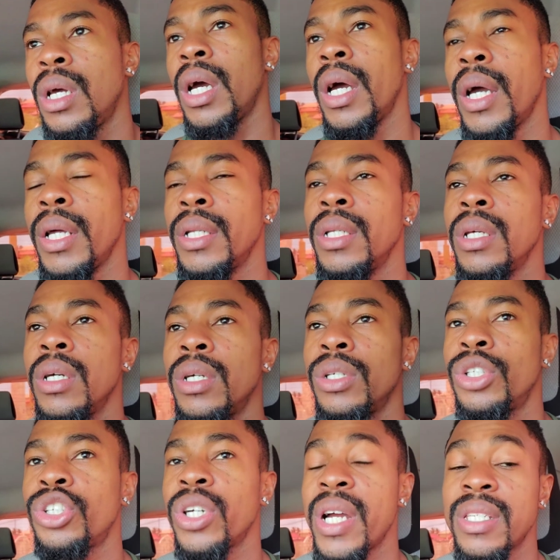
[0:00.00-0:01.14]

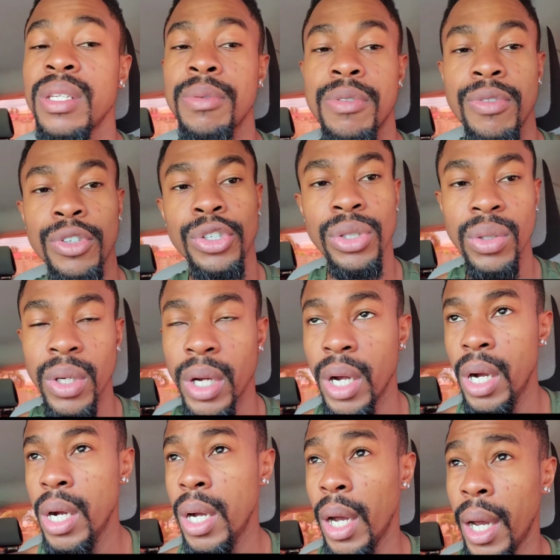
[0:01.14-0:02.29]
and triceps for sure
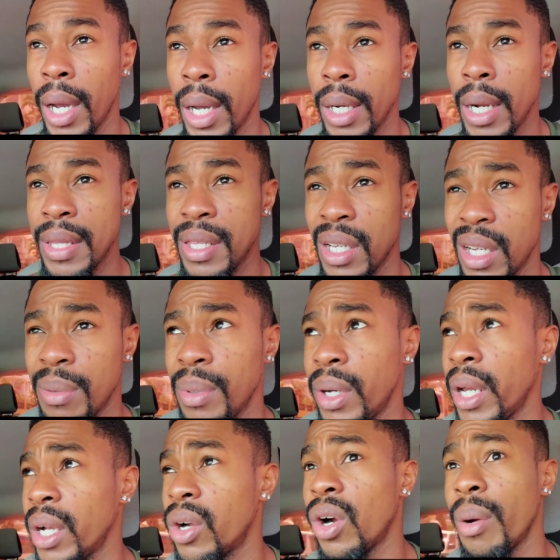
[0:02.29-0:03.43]
and I think I'm gonna
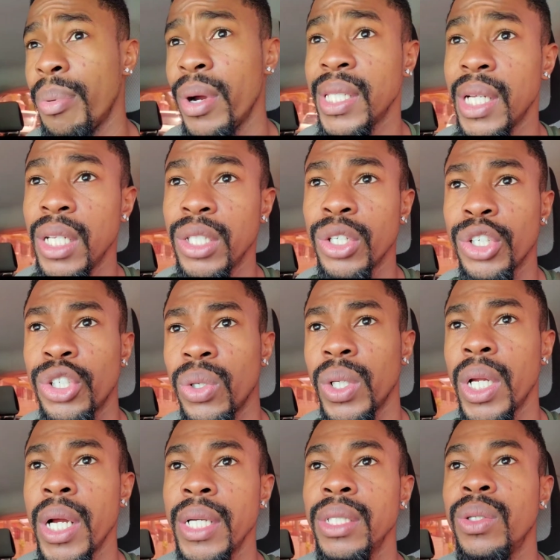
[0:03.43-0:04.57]
incorporate a little
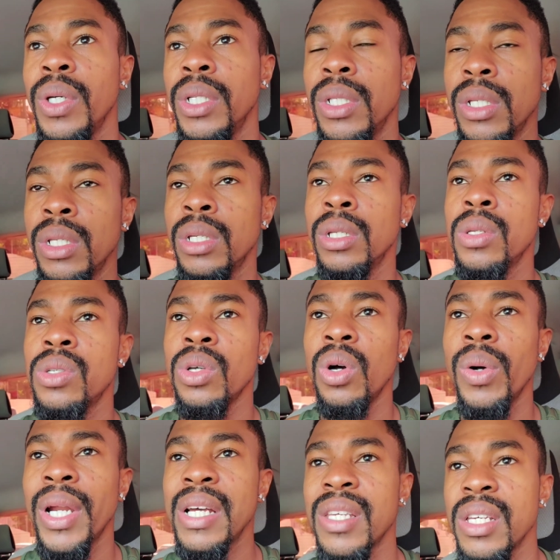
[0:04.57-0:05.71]
shoulder into it so
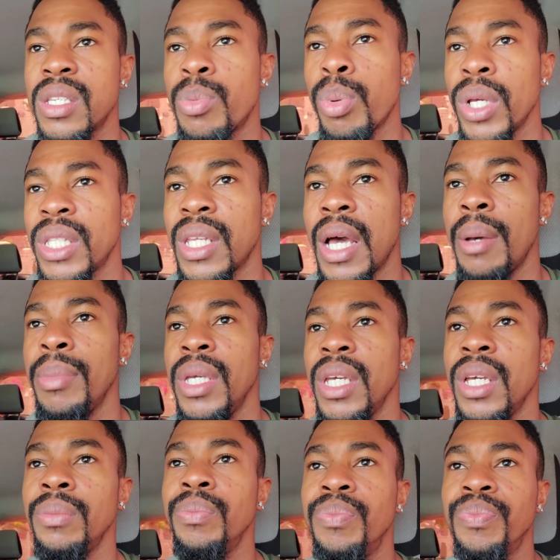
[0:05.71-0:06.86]
when I say split I
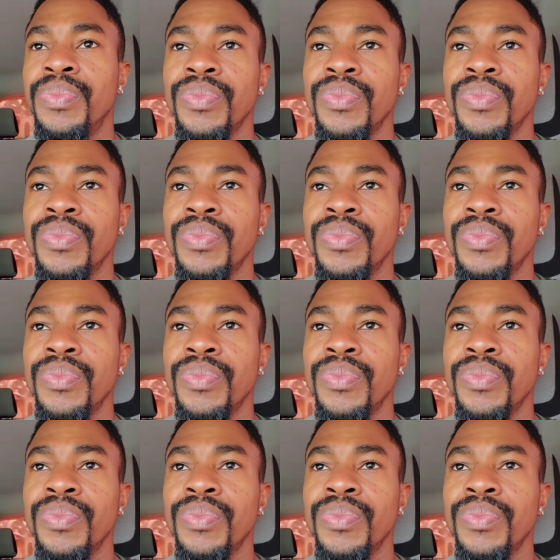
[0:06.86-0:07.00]
mean